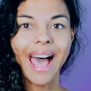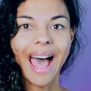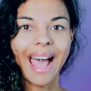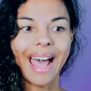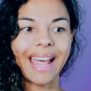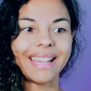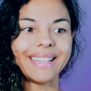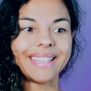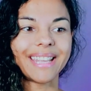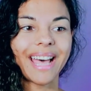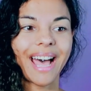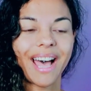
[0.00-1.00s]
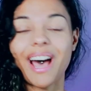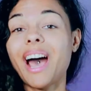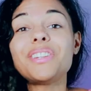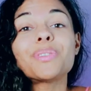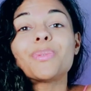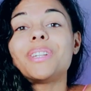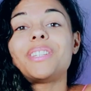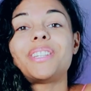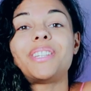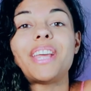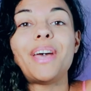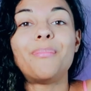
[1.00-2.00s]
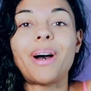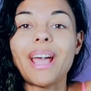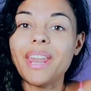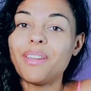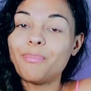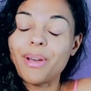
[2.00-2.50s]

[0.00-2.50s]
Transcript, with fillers: and uh, I just wanted to share my,